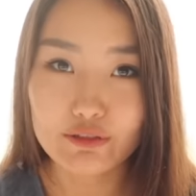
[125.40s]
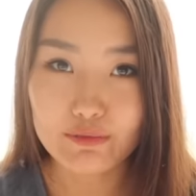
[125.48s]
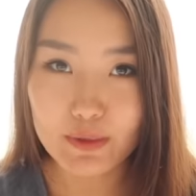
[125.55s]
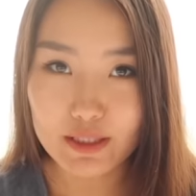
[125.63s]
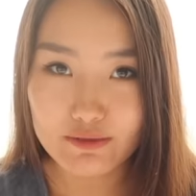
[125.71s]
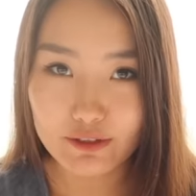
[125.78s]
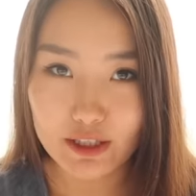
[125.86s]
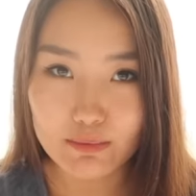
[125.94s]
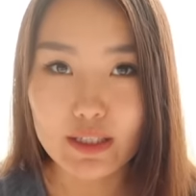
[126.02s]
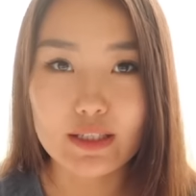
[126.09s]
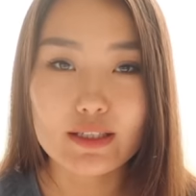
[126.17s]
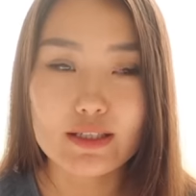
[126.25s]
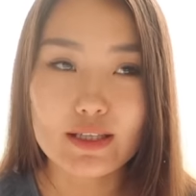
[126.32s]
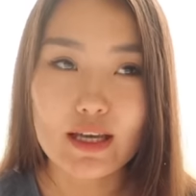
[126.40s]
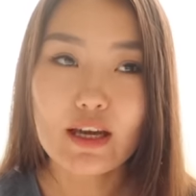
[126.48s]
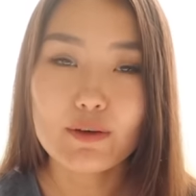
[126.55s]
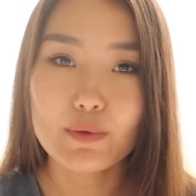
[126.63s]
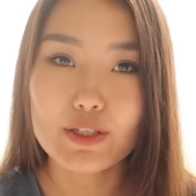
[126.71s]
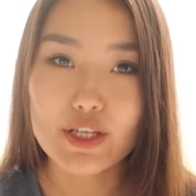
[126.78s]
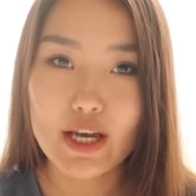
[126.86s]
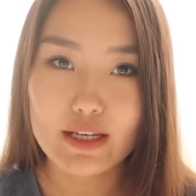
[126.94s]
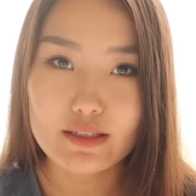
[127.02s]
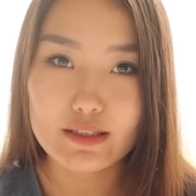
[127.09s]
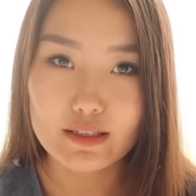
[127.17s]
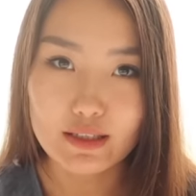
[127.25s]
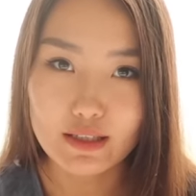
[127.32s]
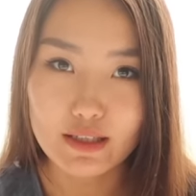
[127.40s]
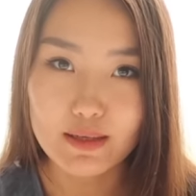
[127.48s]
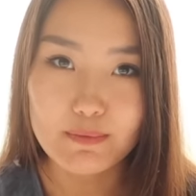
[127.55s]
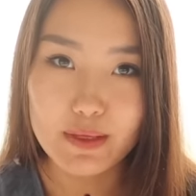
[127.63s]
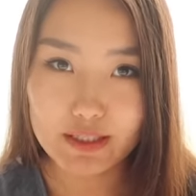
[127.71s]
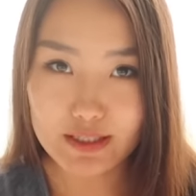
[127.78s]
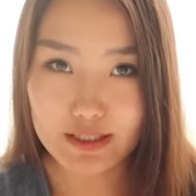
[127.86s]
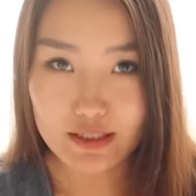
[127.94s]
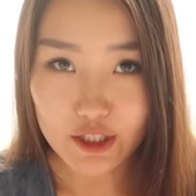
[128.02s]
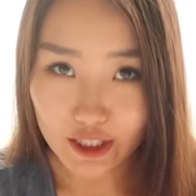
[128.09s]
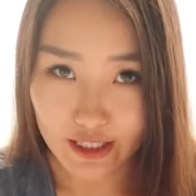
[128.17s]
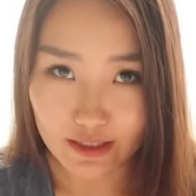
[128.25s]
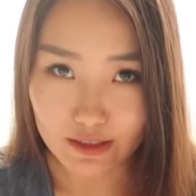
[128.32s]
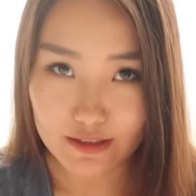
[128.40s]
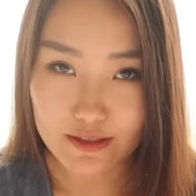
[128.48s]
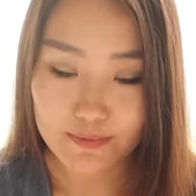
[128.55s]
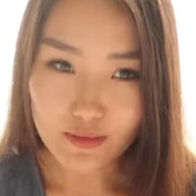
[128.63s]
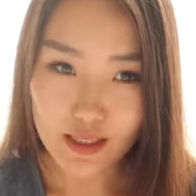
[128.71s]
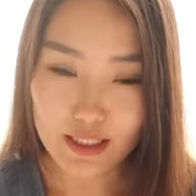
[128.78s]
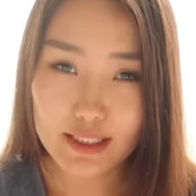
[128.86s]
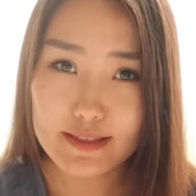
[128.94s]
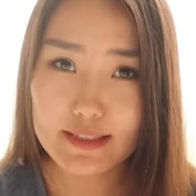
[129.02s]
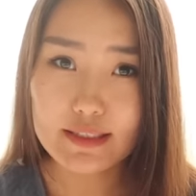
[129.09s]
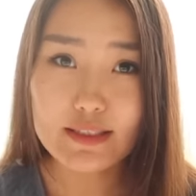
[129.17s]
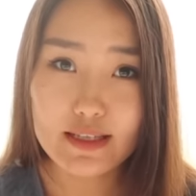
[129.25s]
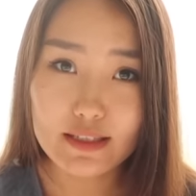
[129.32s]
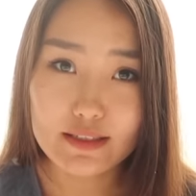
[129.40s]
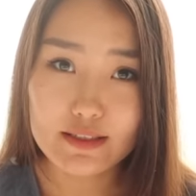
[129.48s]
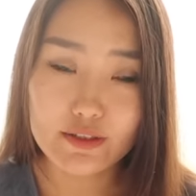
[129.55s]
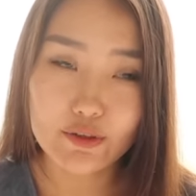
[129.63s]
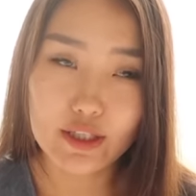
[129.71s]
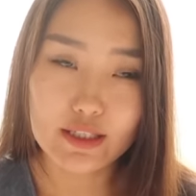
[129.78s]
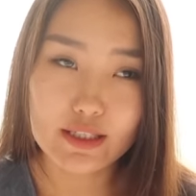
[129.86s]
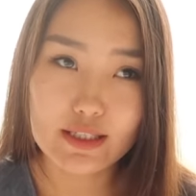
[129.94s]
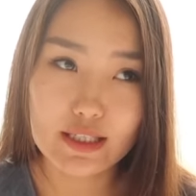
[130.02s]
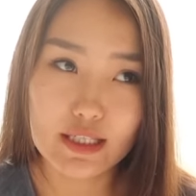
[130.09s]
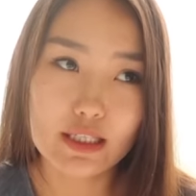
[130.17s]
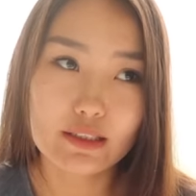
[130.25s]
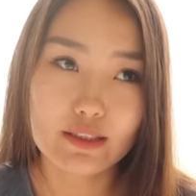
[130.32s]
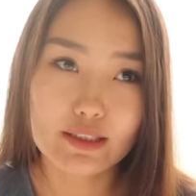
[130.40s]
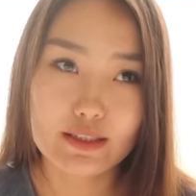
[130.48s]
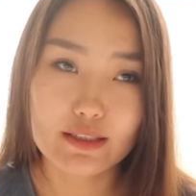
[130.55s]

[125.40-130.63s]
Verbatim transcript: of mixed families which has a mixed child. It's indeed, you can see that